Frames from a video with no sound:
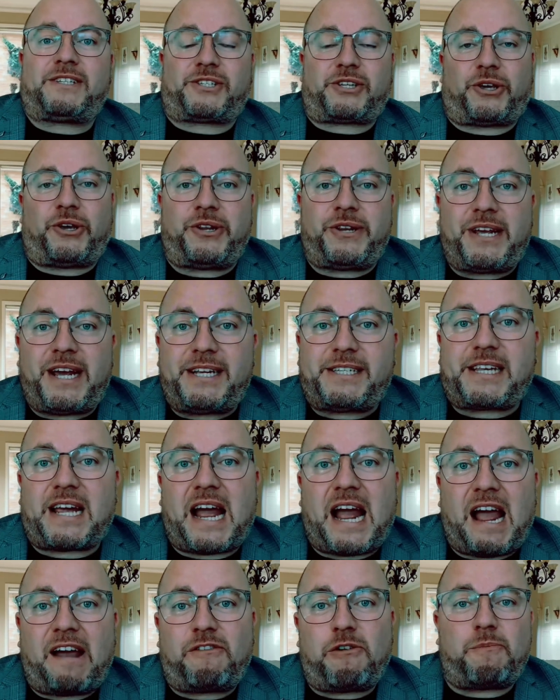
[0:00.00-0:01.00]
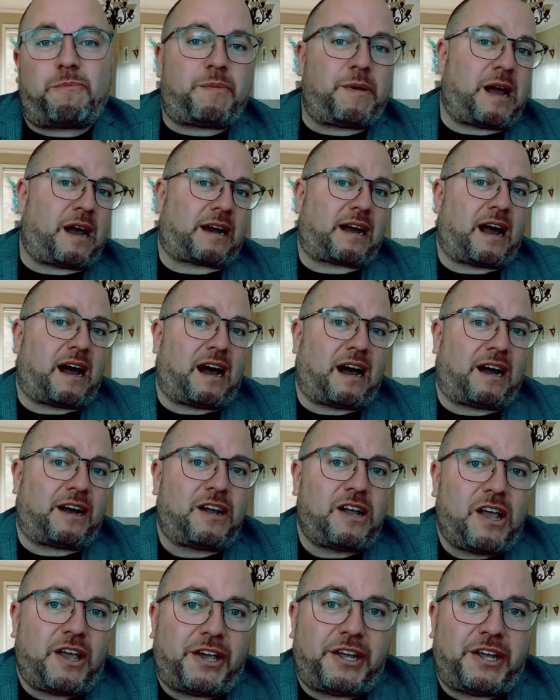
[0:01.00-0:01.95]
So you need to have a car.